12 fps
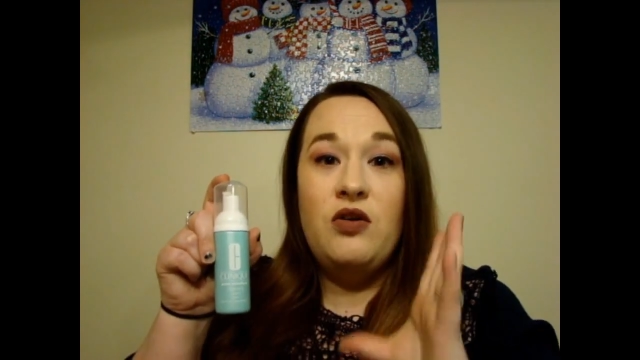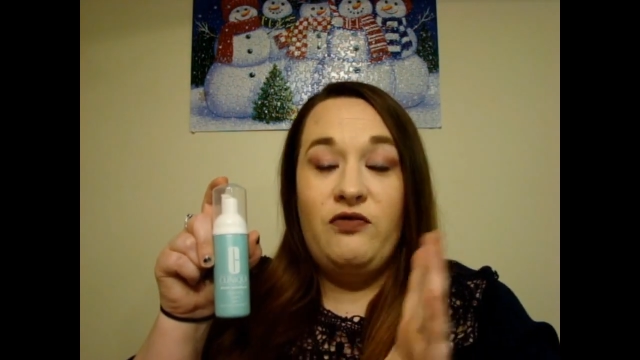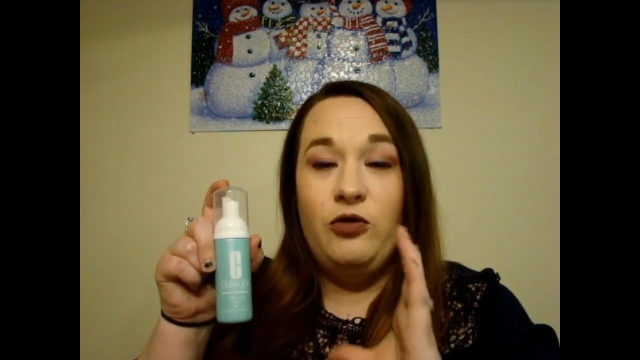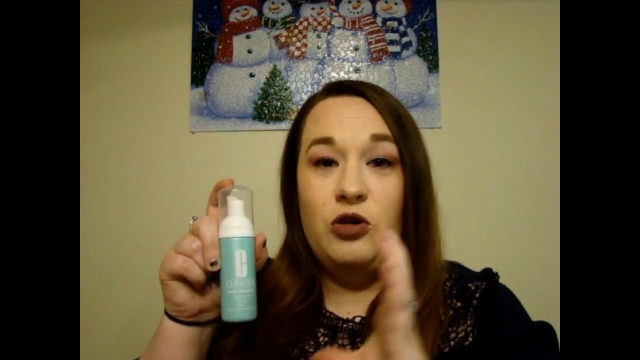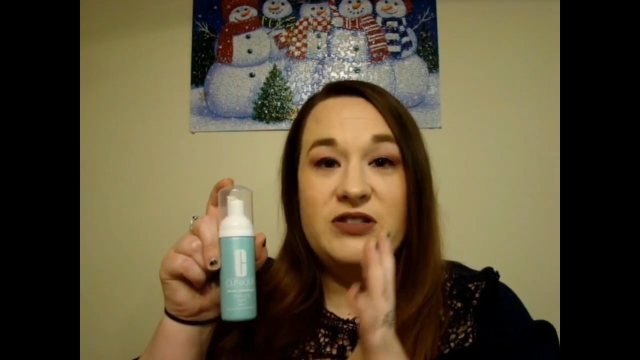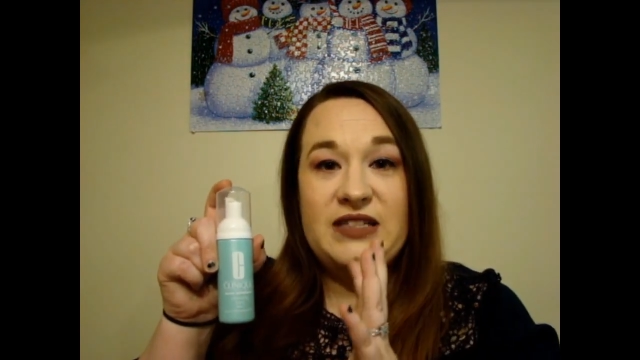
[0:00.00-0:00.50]

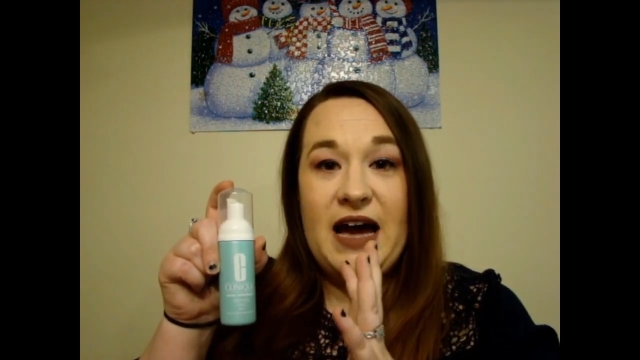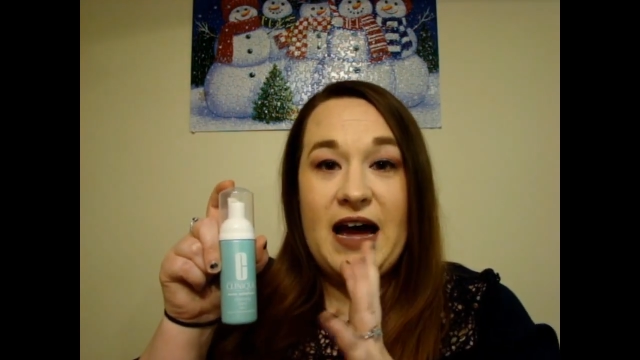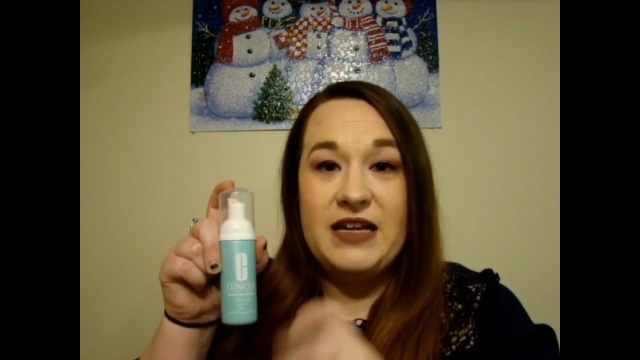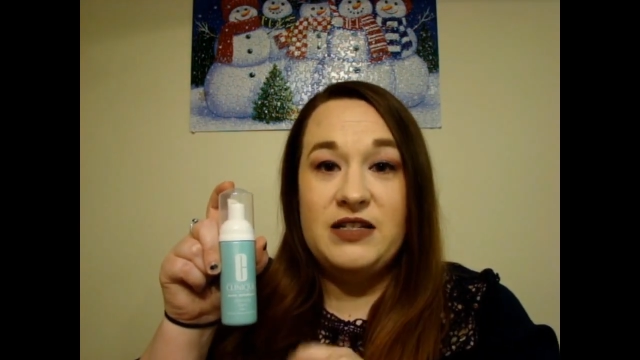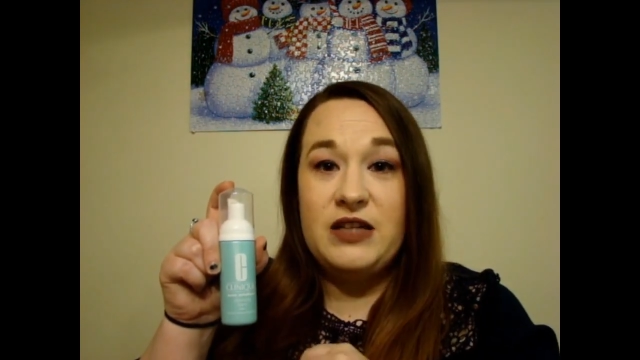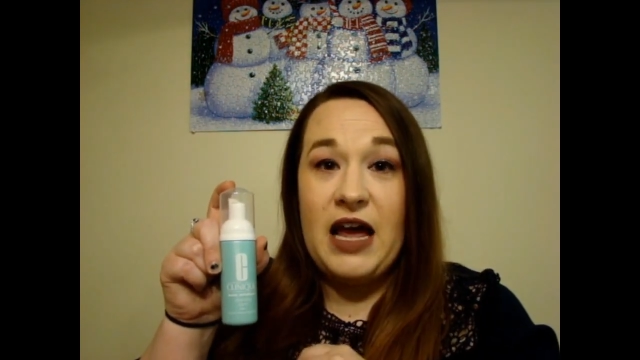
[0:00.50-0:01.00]
full
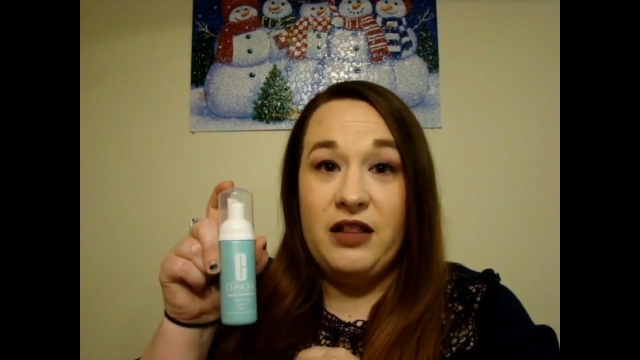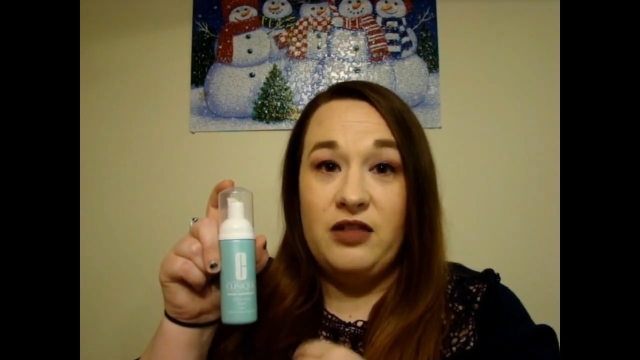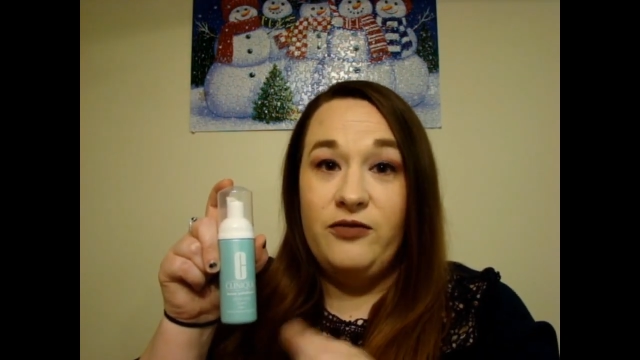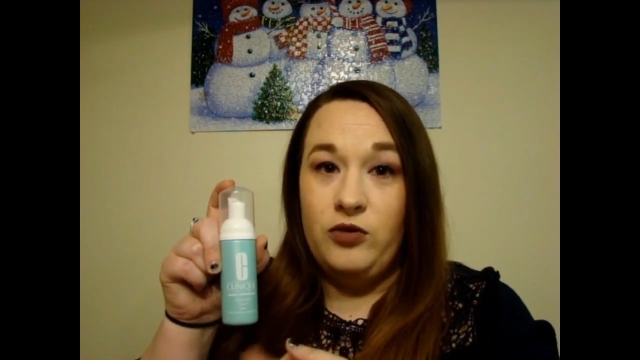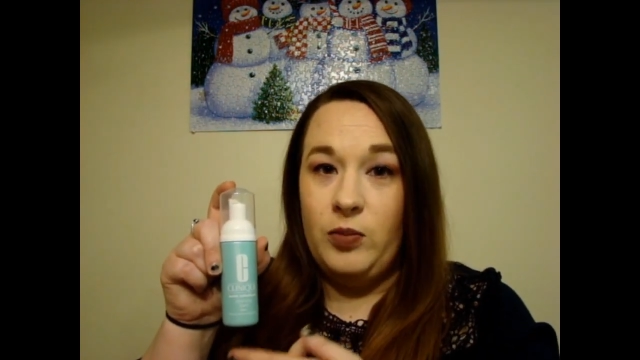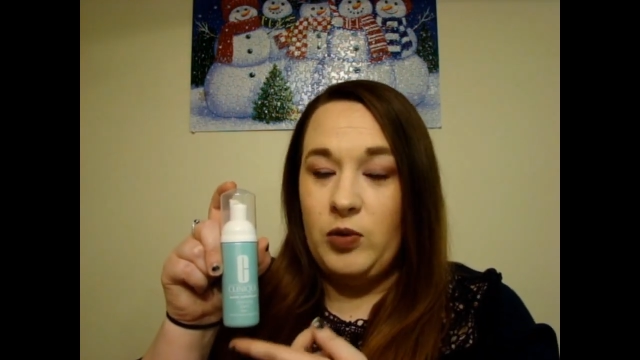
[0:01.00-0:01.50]
size at the
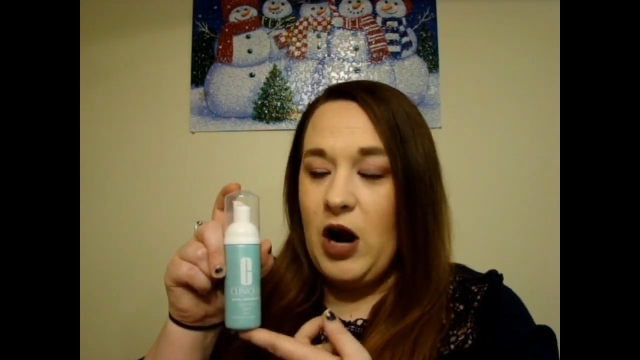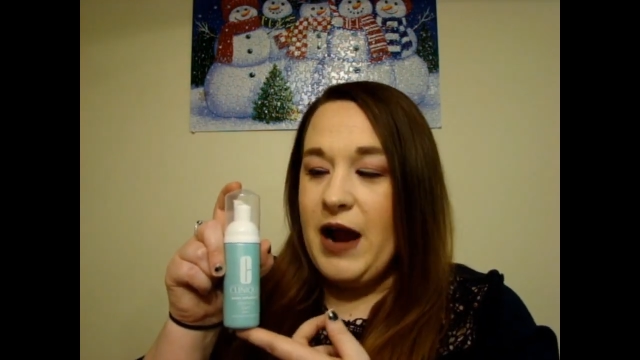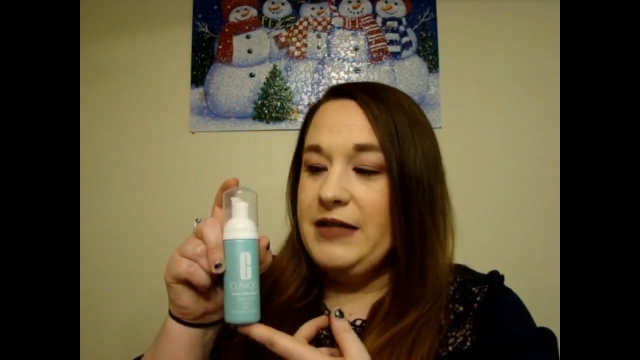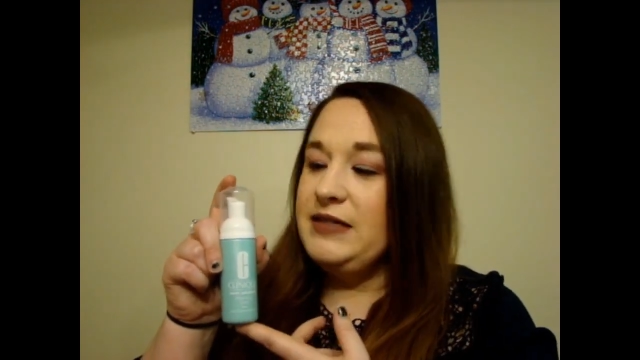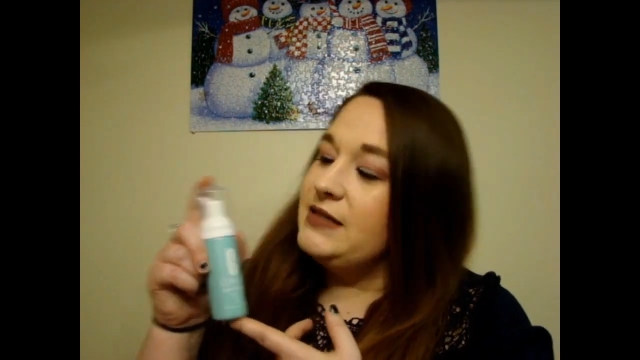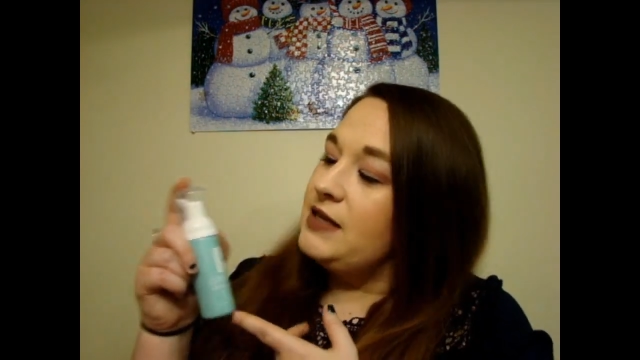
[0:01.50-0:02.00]
full
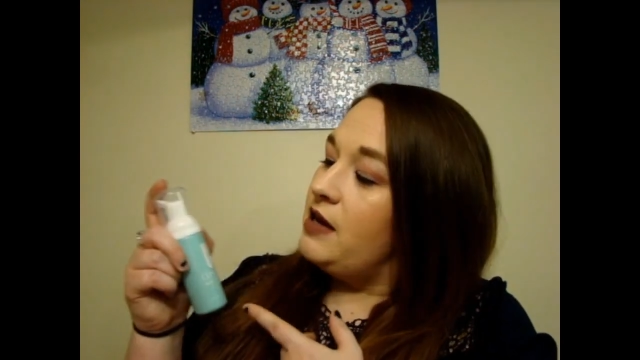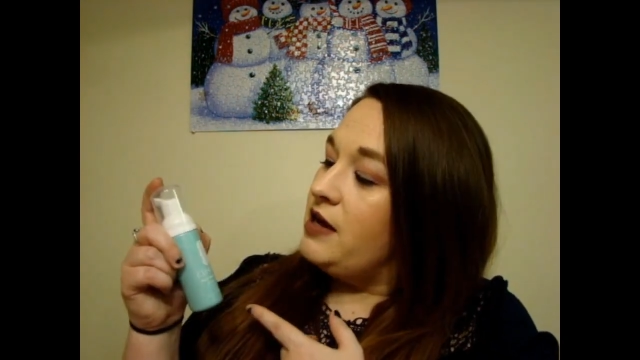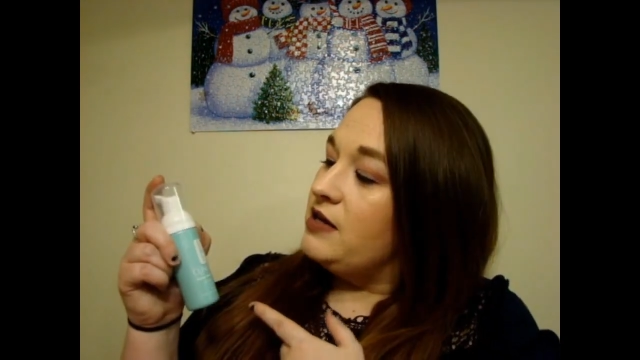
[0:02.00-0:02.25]
price.